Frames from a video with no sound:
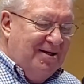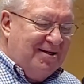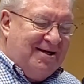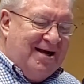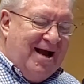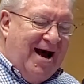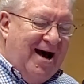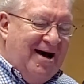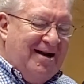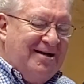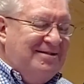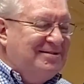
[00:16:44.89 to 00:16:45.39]

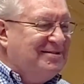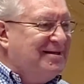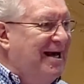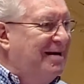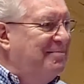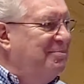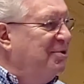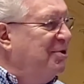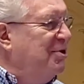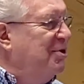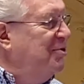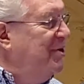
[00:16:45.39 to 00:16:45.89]
God is
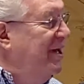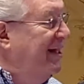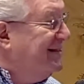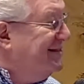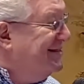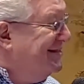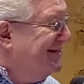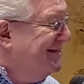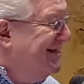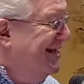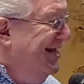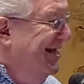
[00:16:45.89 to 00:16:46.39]
able to do
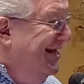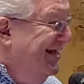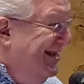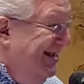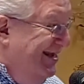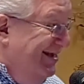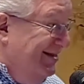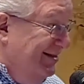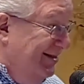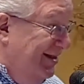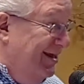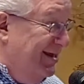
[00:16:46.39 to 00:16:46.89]

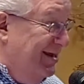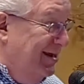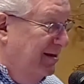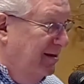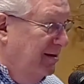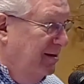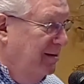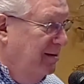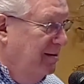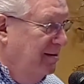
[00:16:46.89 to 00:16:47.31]
exceedingly,